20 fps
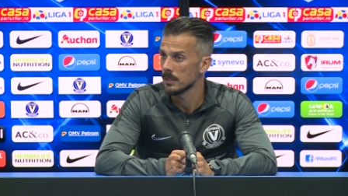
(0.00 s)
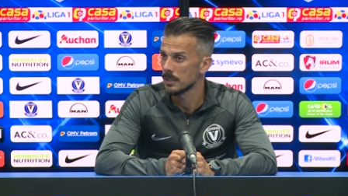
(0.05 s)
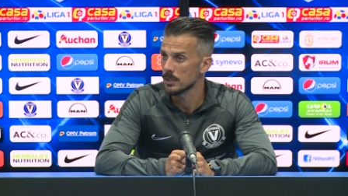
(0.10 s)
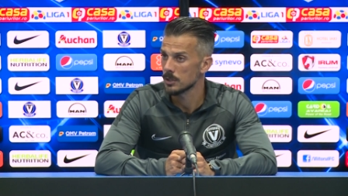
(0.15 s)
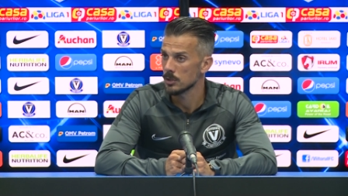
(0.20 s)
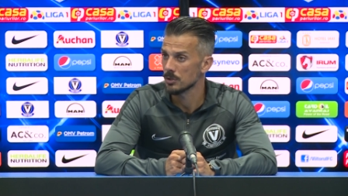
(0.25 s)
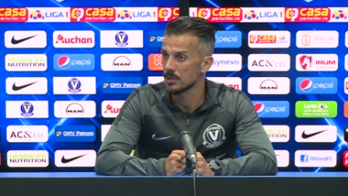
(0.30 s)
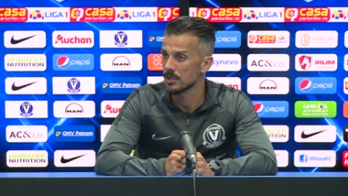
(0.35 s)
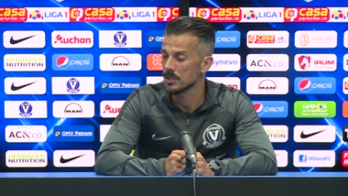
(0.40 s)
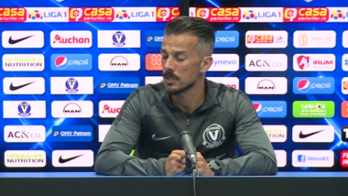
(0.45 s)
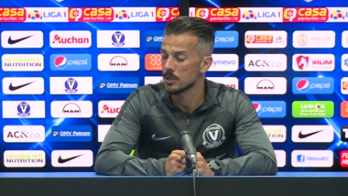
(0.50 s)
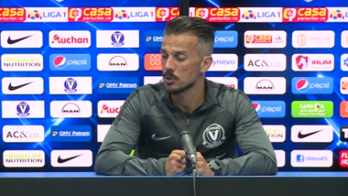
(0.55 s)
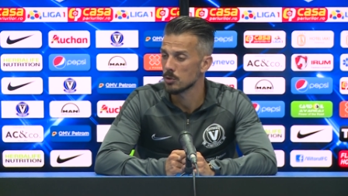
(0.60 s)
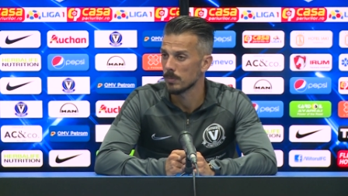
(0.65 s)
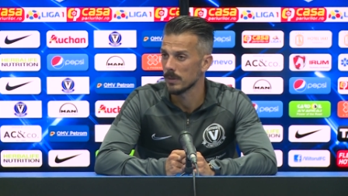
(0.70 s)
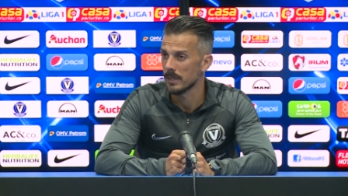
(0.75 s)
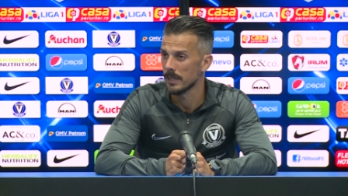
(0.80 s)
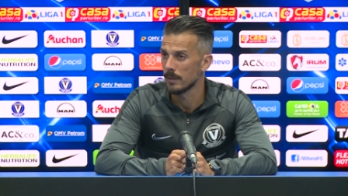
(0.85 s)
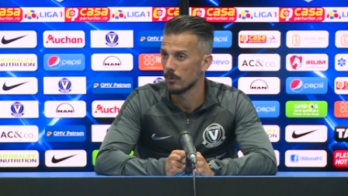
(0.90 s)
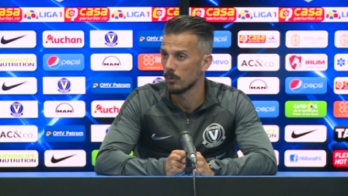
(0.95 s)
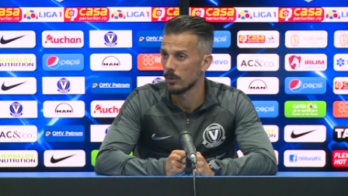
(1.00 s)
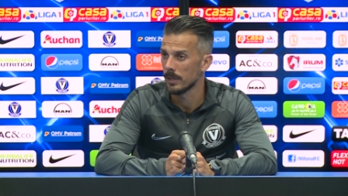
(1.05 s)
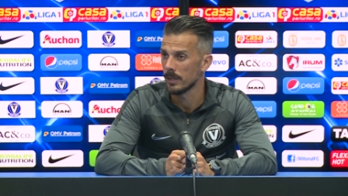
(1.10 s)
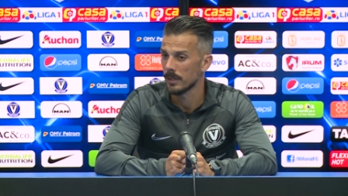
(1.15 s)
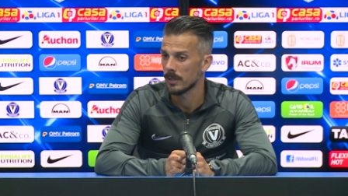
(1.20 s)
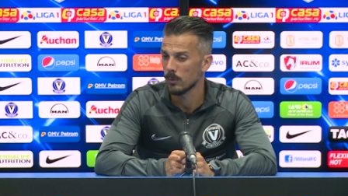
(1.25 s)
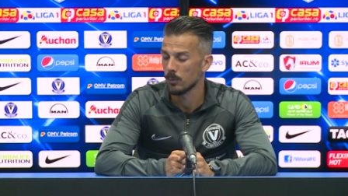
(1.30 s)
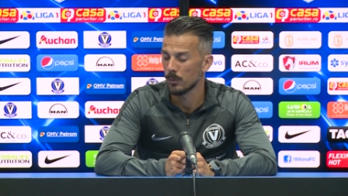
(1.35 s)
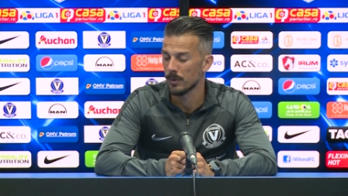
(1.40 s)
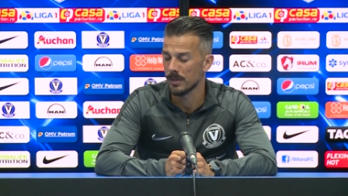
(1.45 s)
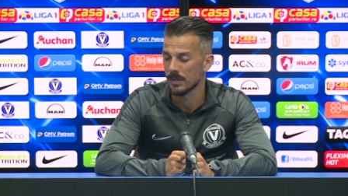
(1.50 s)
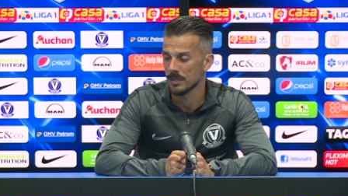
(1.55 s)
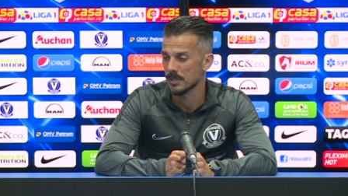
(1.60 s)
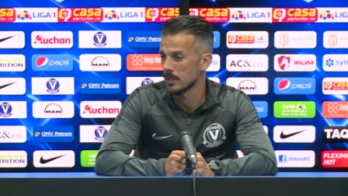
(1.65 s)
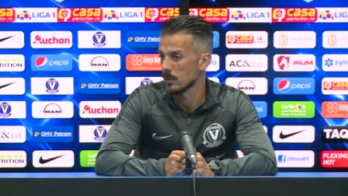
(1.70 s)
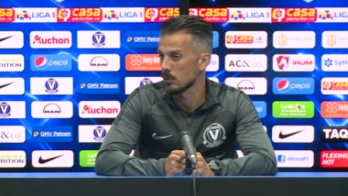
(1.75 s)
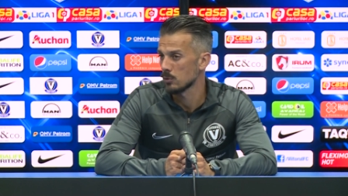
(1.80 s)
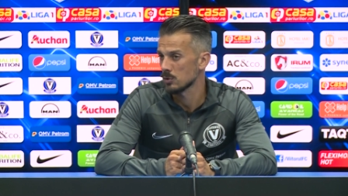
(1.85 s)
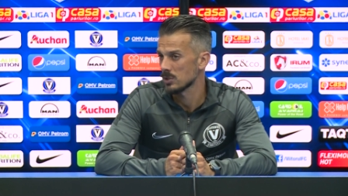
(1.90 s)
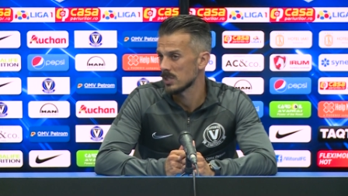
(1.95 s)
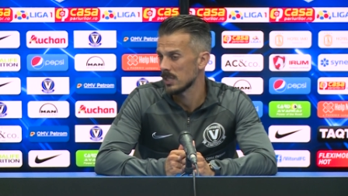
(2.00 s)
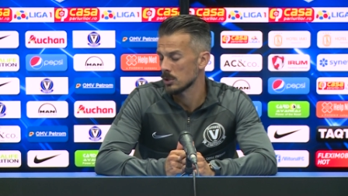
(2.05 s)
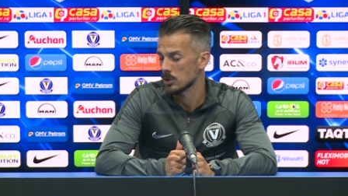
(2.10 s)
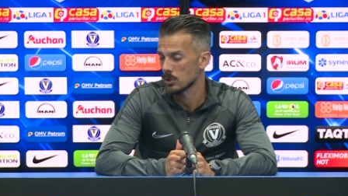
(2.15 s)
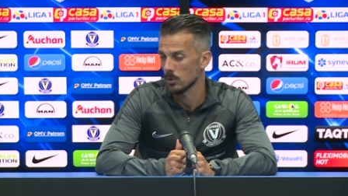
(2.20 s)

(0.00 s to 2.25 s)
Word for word: It's not easy to play with with this circumstance.